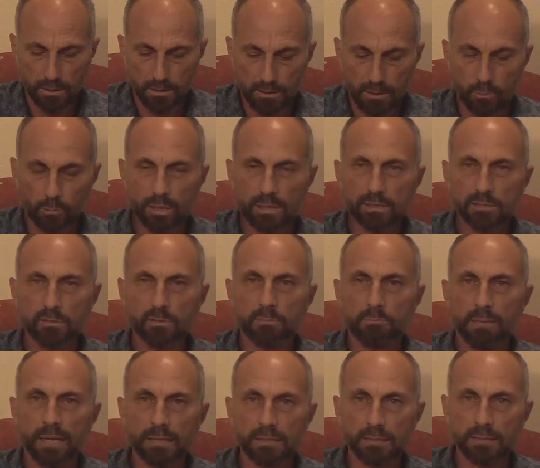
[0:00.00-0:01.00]
that
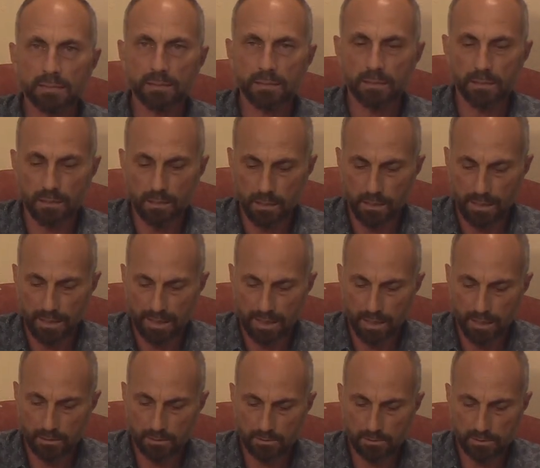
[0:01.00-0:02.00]
Western medicine
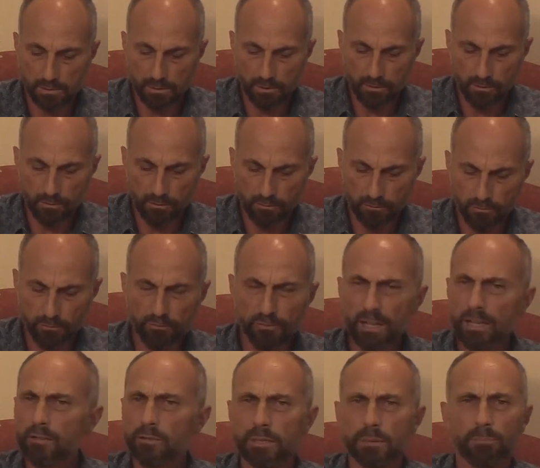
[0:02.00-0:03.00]
handles
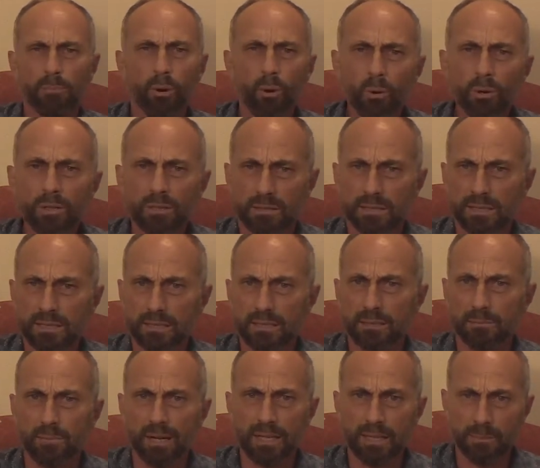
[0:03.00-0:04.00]
very poorly,
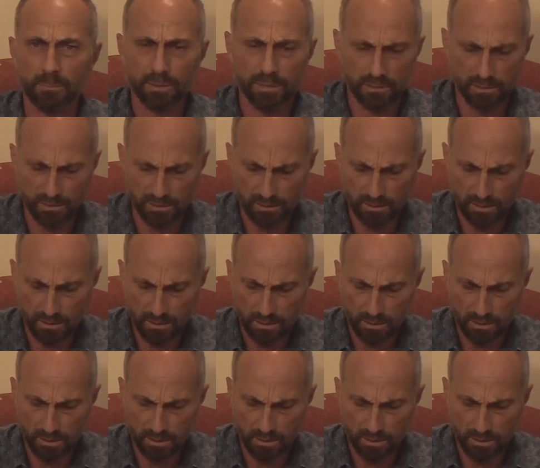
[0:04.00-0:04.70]
in my opinion.